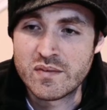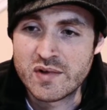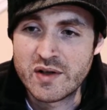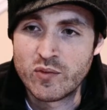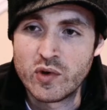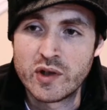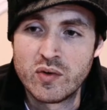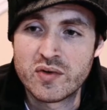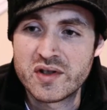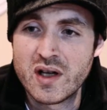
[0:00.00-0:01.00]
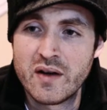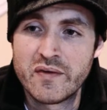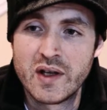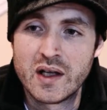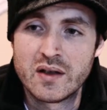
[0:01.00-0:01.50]
some really cool
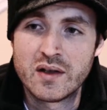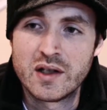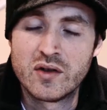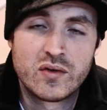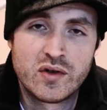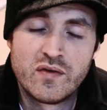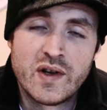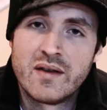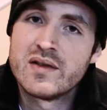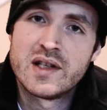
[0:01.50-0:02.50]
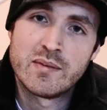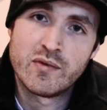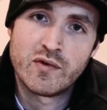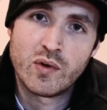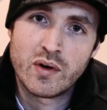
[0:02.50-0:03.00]
stuff that you've never seen
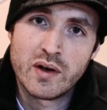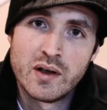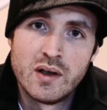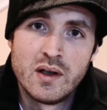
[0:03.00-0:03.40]
before.